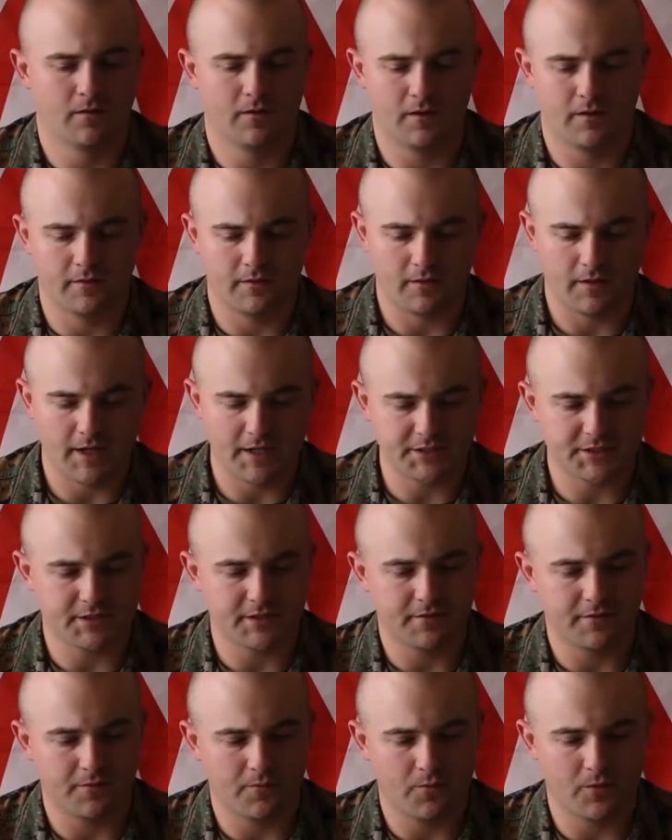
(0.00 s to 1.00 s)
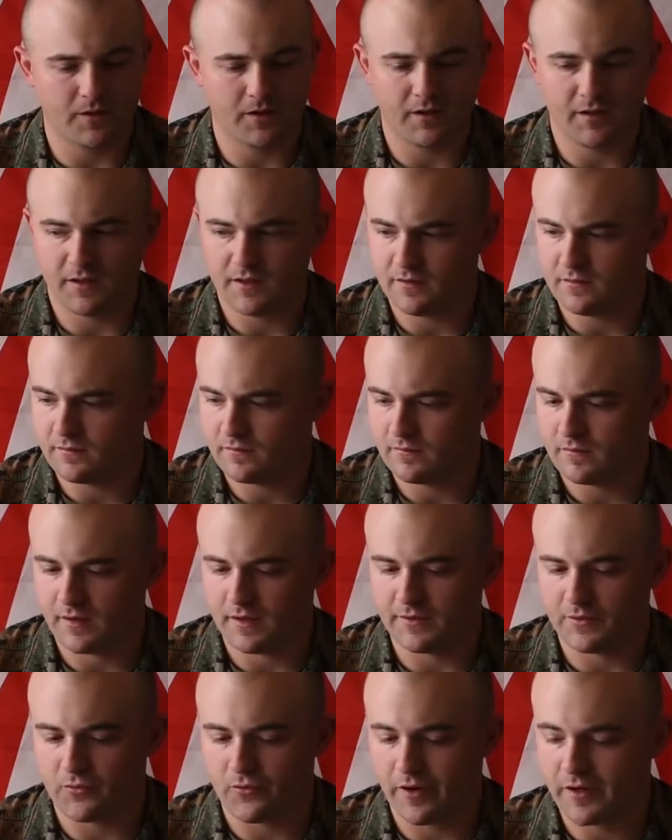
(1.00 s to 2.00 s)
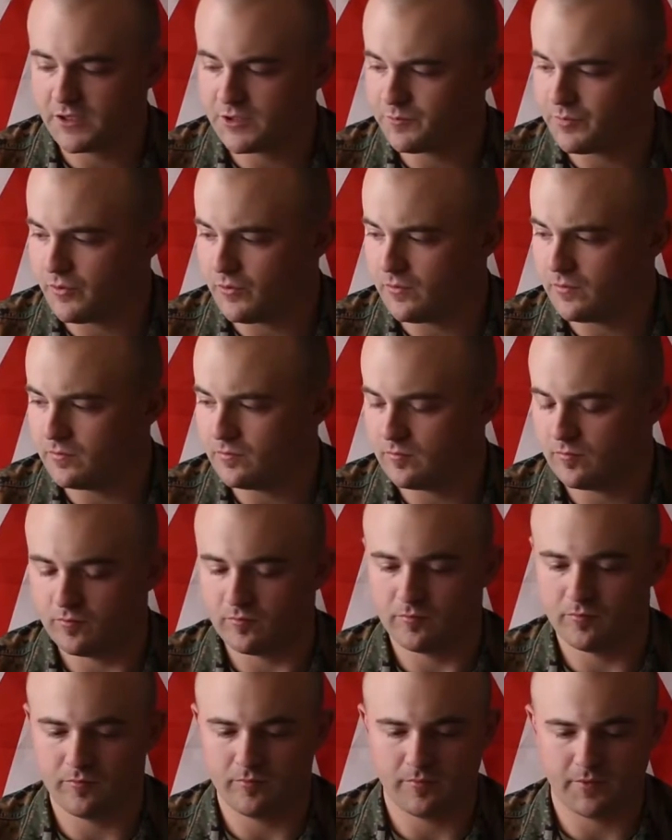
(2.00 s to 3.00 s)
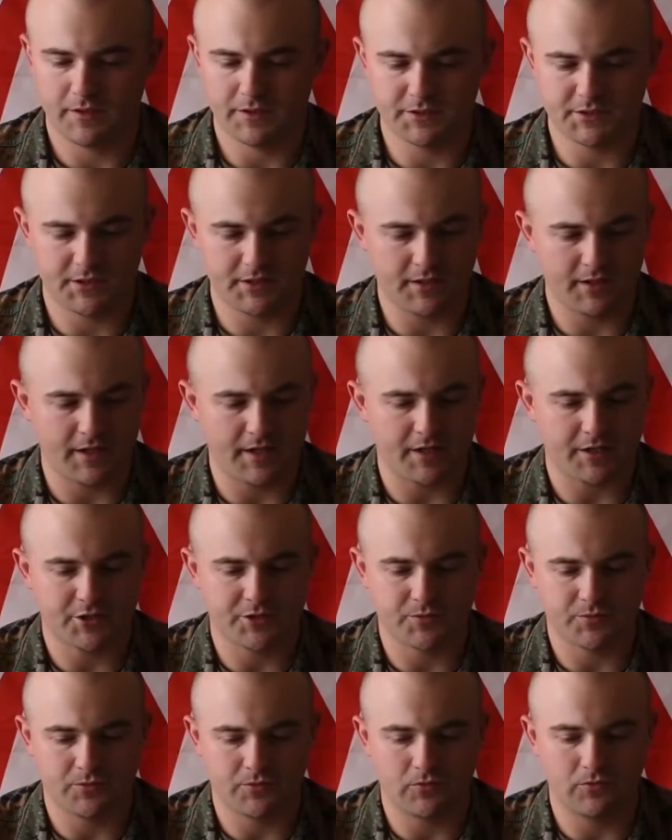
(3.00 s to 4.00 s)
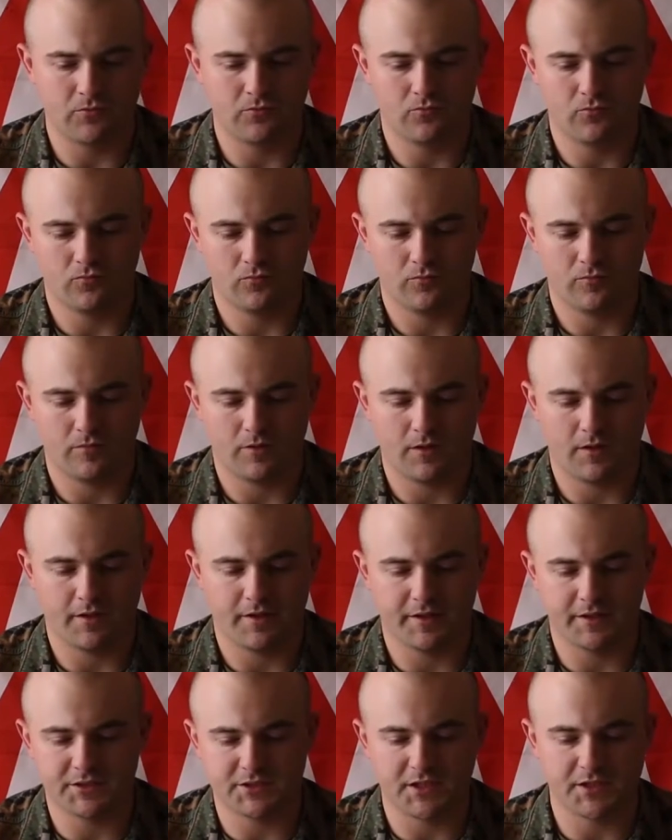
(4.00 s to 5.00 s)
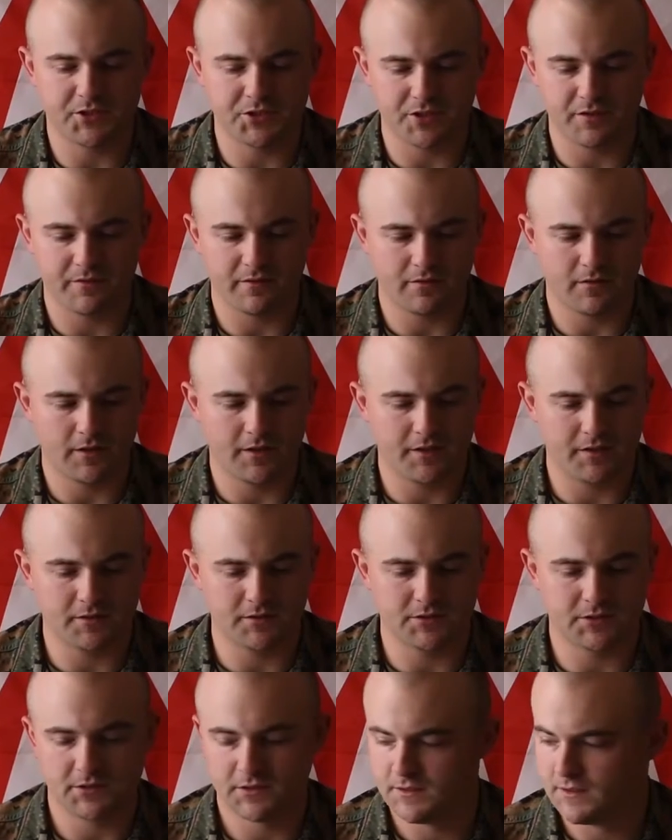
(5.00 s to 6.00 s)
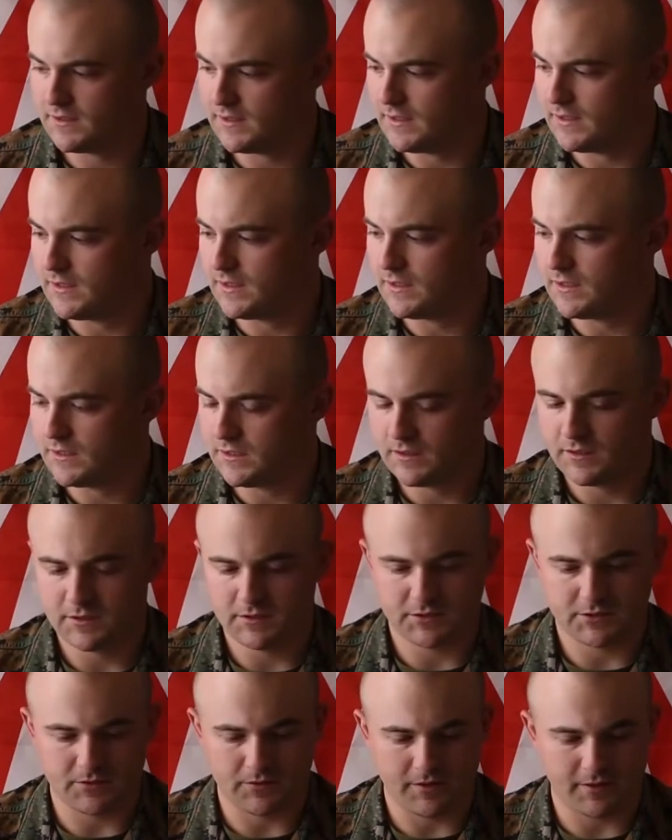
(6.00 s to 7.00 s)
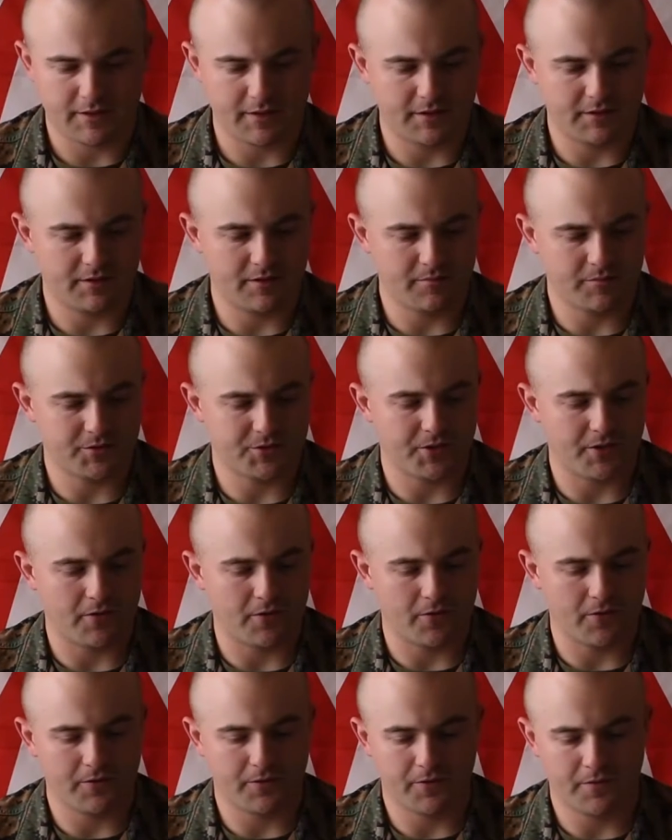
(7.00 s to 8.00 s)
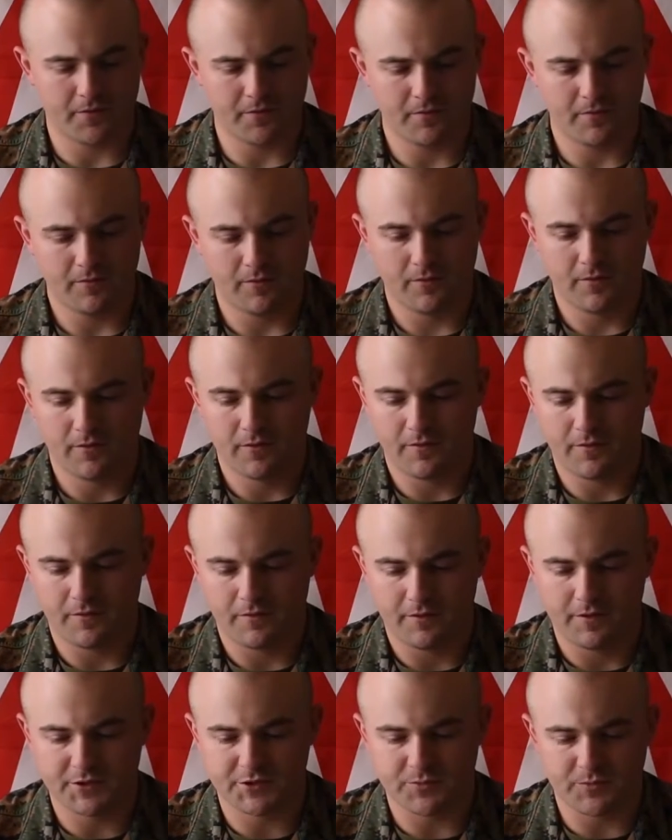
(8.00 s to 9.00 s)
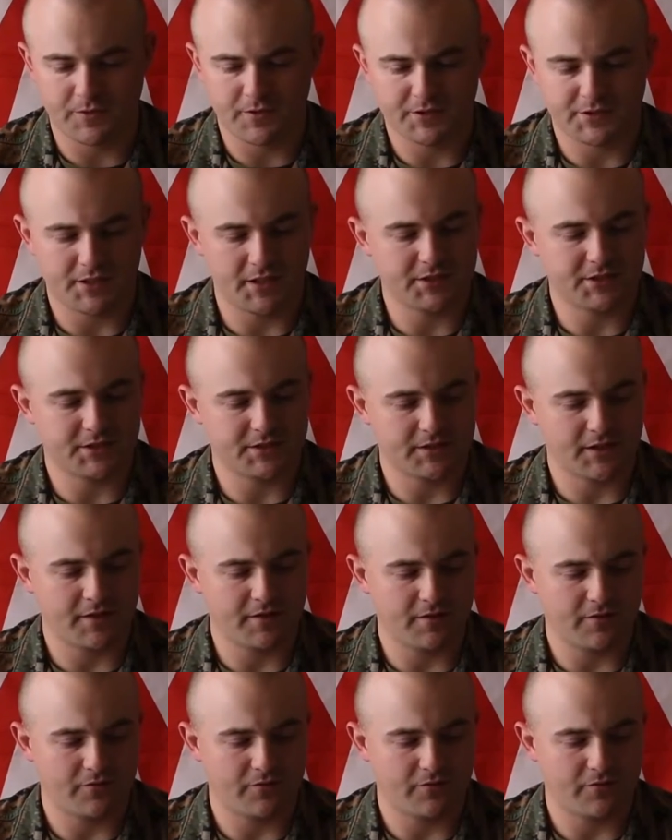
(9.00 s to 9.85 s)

And the last thing we're going to hit on the range pole is the actual uh, extension of the legs. So like I demonstrated earlier, this one is nice and tight.